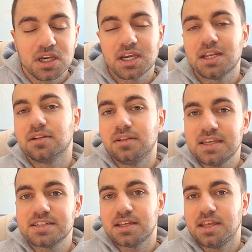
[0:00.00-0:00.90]
and at
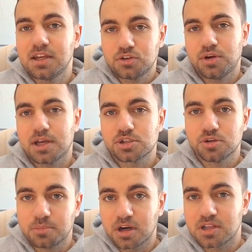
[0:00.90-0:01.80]
least in the international
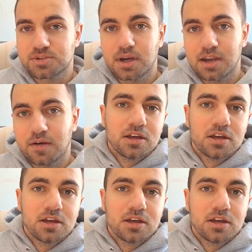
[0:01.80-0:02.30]
markets right now.